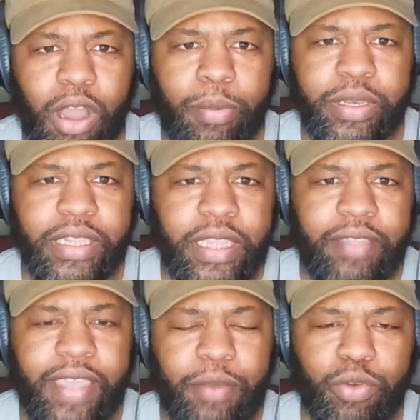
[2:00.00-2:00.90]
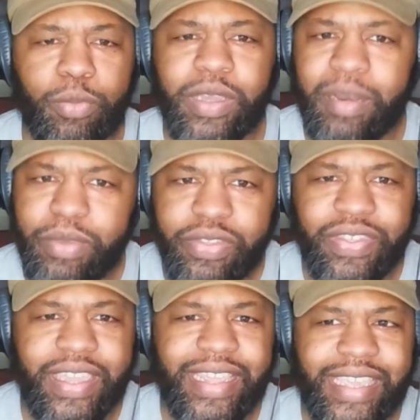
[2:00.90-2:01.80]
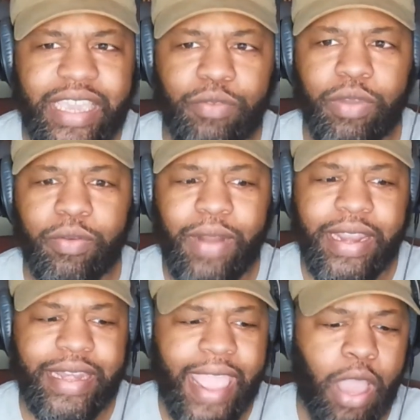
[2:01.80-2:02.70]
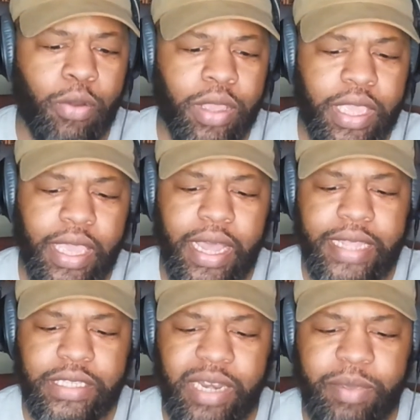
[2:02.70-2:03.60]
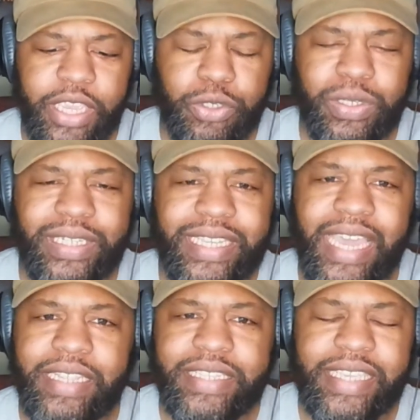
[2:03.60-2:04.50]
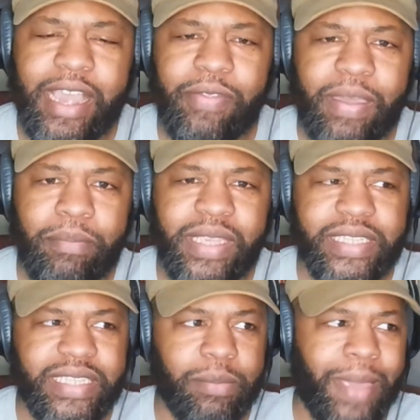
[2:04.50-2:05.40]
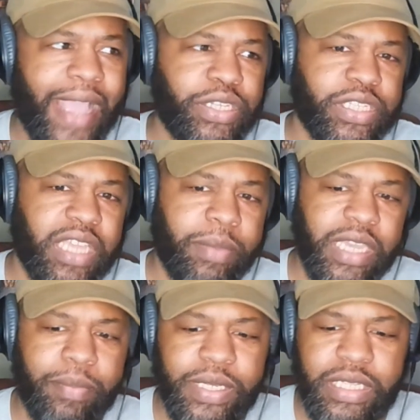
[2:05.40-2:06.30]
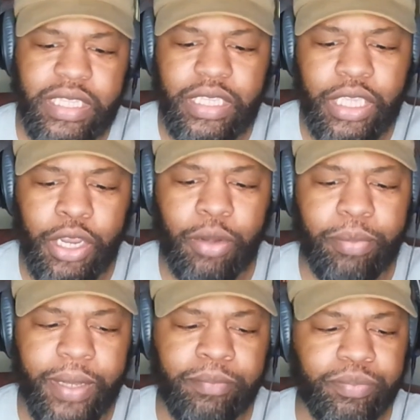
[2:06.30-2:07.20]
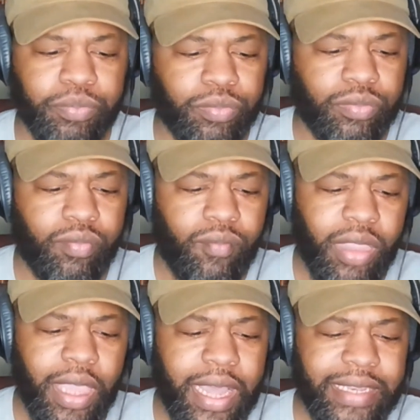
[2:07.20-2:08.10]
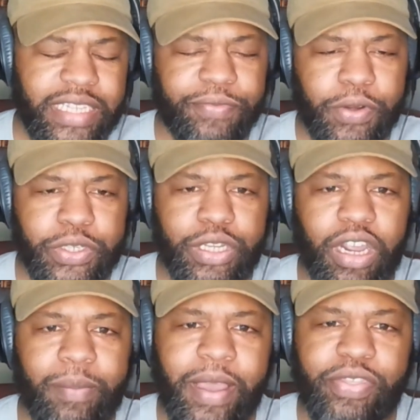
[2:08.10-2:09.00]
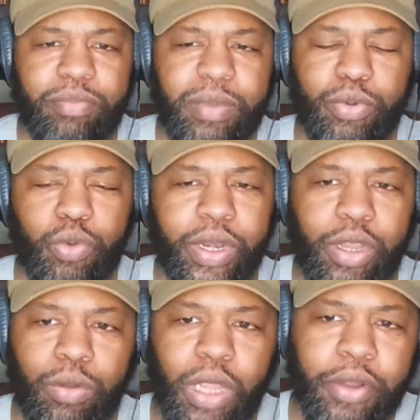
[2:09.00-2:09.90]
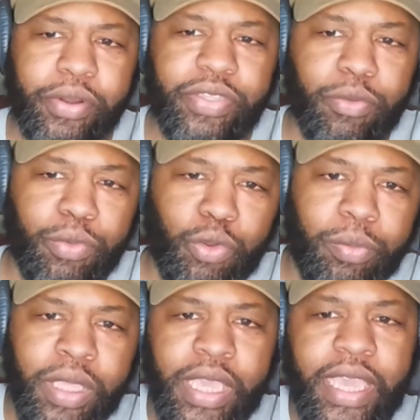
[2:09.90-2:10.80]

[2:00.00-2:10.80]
Auburn in that room. Going to be thin again right now. It's going to be interesting to kind of see how that mixes and matches coming up into the year. But let's first talk about the people who are no longer in the room.